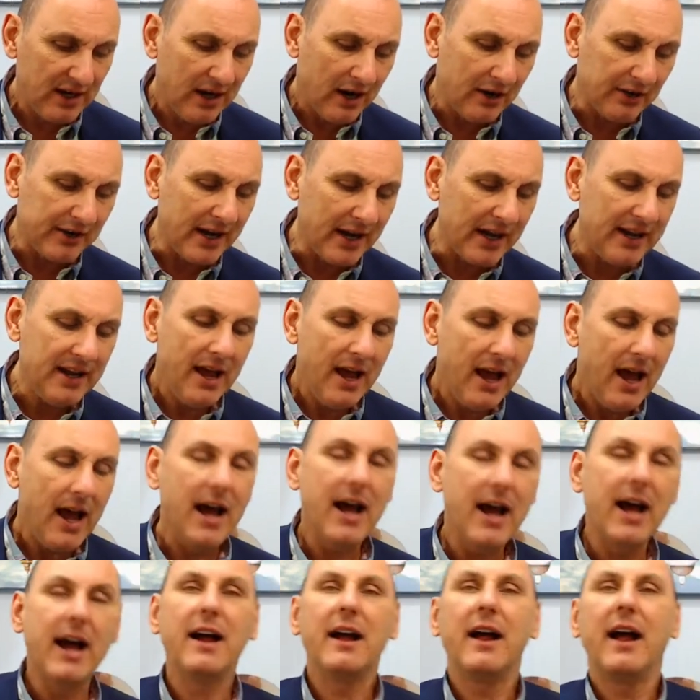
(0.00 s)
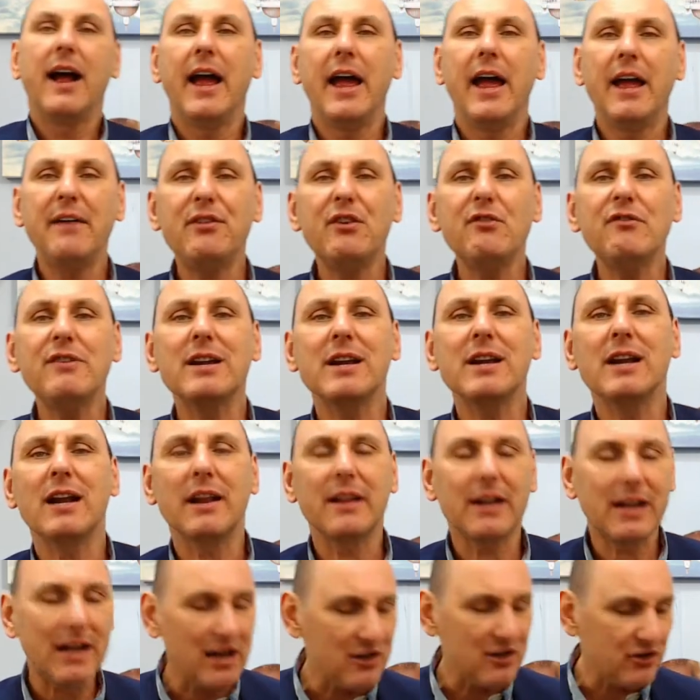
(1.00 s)
Okay, if you're in
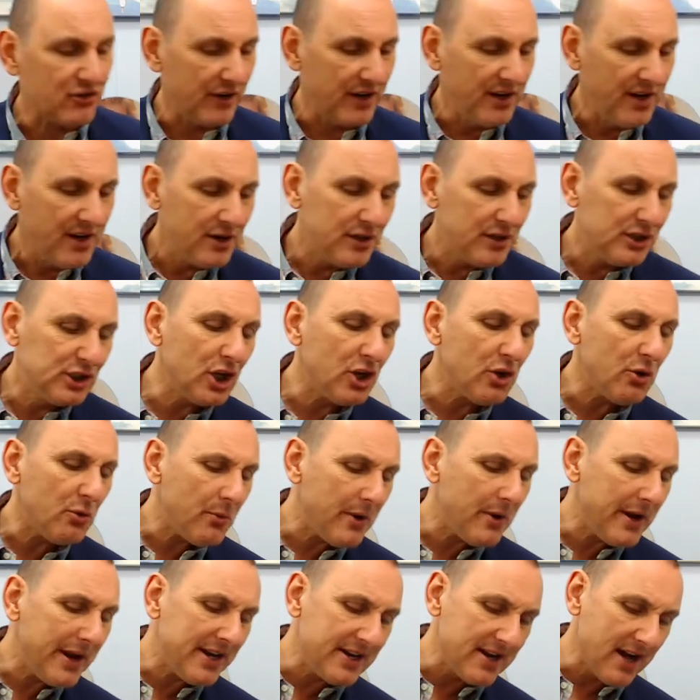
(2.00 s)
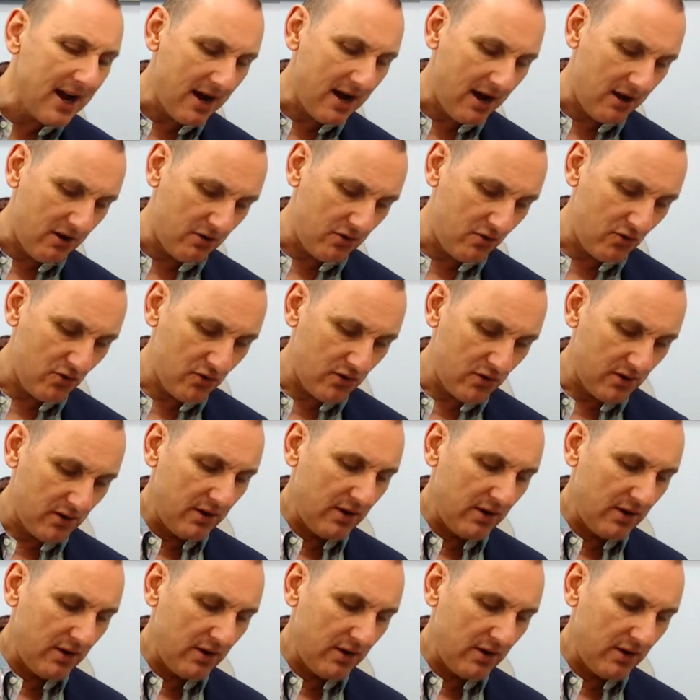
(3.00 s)
another country, do we know...